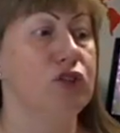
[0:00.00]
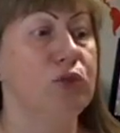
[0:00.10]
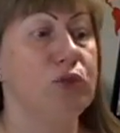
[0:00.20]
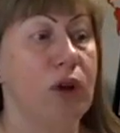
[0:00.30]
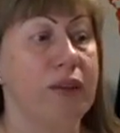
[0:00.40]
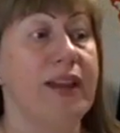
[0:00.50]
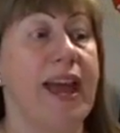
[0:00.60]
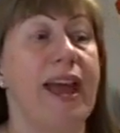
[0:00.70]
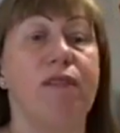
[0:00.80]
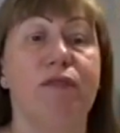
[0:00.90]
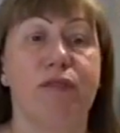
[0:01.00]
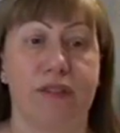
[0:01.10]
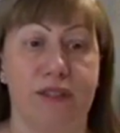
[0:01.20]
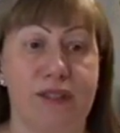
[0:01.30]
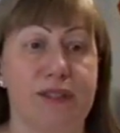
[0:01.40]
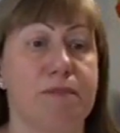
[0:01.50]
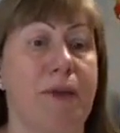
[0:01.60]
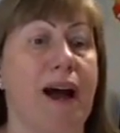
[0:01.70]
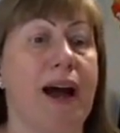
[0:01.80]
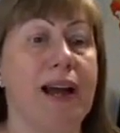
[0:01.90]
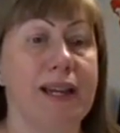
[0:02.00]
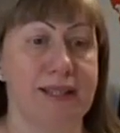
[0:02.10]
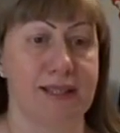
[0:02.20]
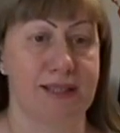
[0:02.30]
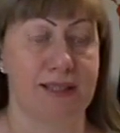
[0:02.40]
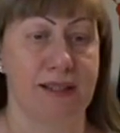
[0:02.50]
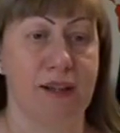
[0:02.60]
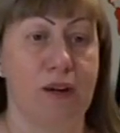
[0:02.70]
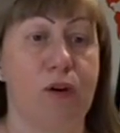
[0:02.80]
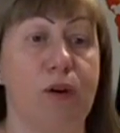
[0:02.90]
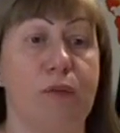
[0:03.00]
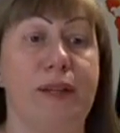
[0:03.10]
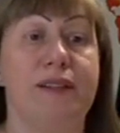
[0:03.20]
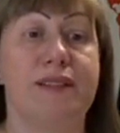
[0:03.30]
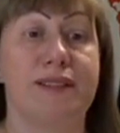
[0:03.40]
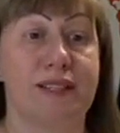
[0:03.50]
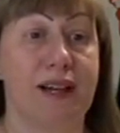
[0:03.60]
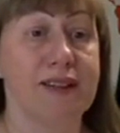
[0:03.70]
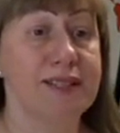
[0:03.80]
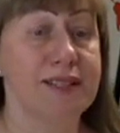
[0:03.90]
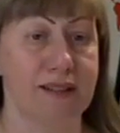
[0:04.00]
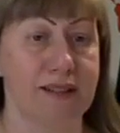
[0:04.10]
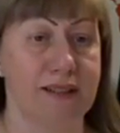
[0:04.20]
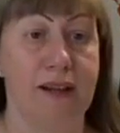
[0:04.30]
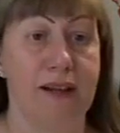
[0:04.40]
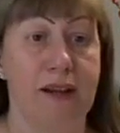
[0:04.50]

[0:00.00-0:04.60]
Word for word: do not ever despise or be disgusted